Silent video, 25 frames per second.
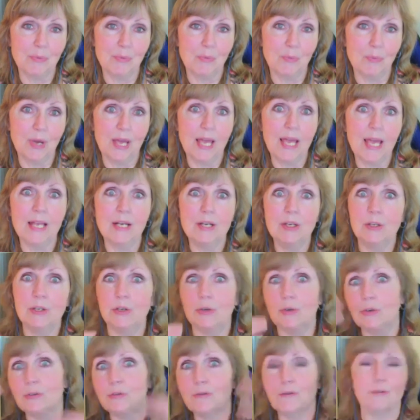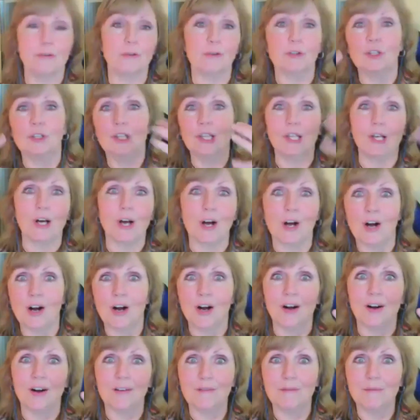when you're full
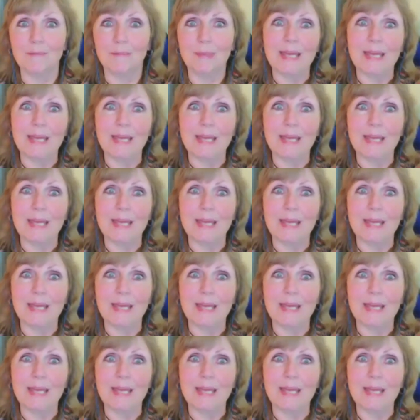of